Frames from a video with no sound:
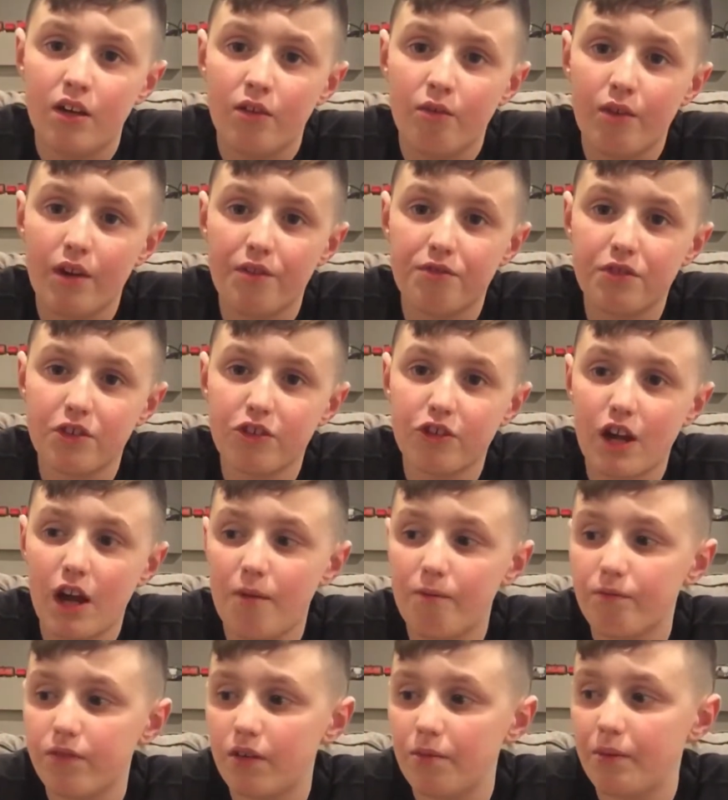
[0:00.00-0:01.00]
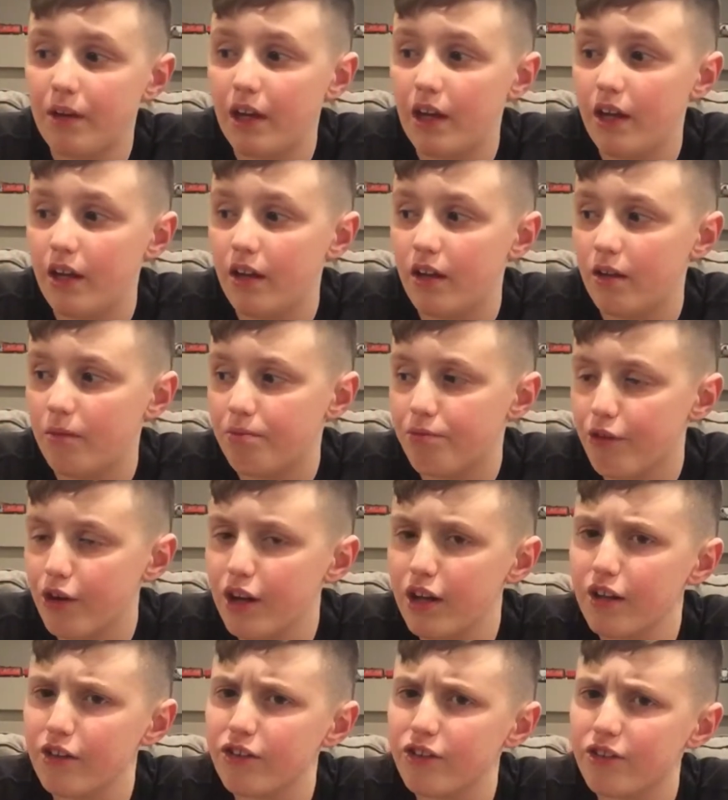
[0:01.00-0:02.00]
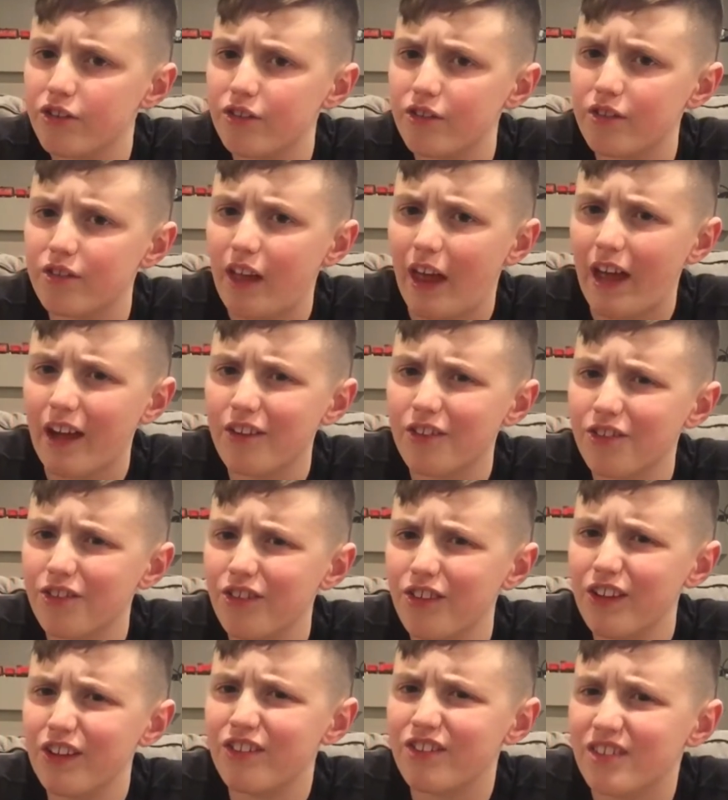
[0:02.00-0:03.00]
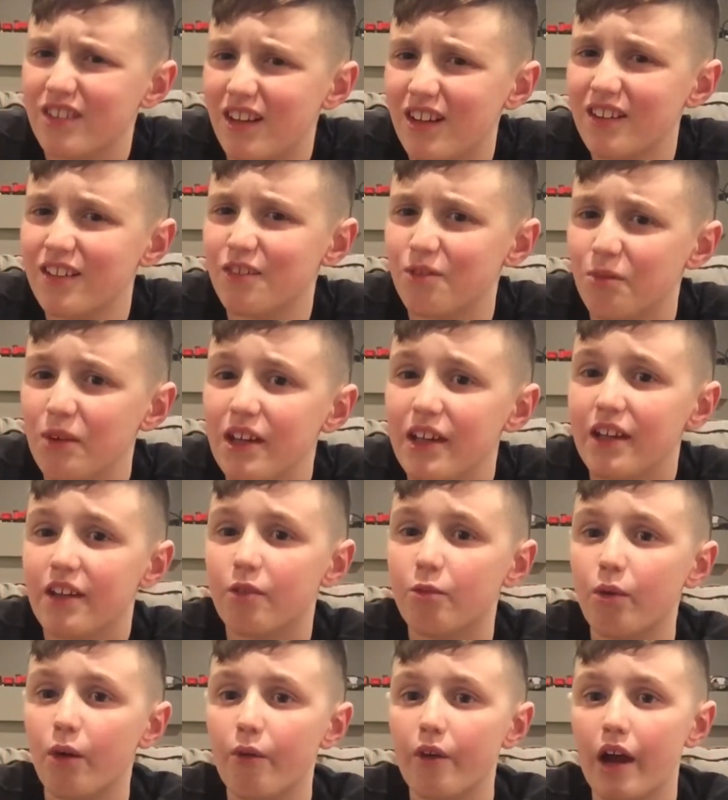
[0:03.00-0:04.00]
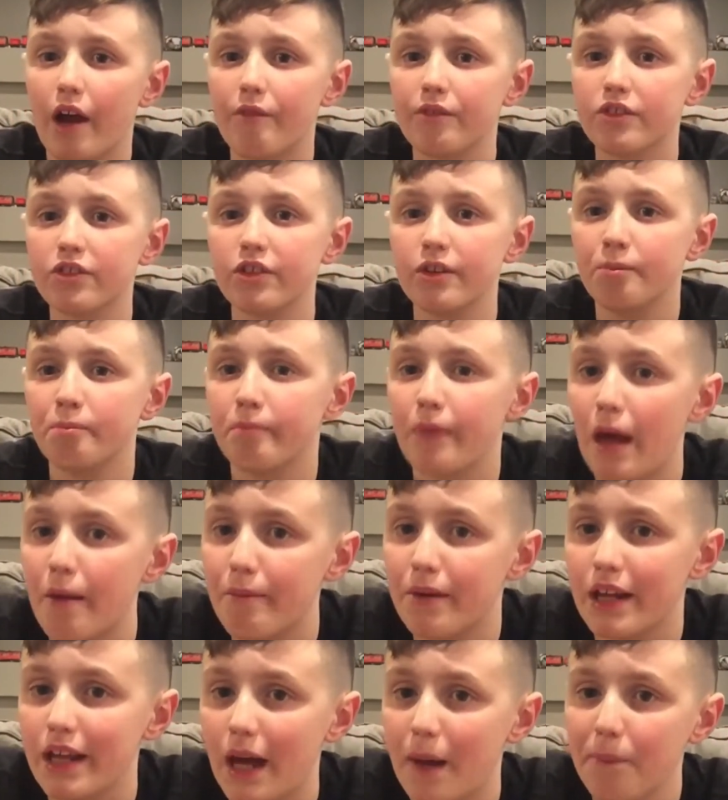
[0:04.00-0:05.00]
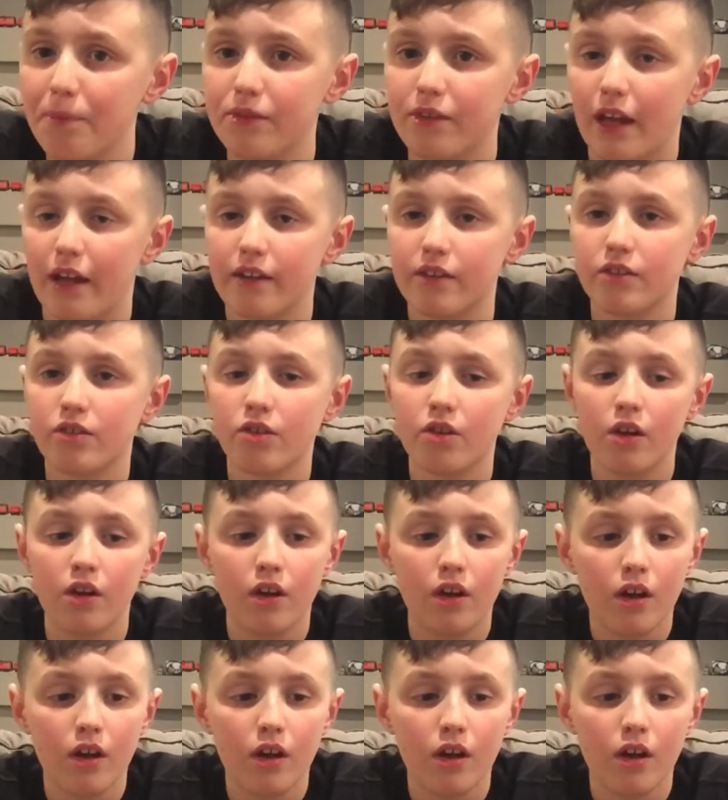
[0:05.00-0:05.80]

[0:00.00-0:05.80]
we have just come from a pretty, actually solid week where we haven't seen that many upsets.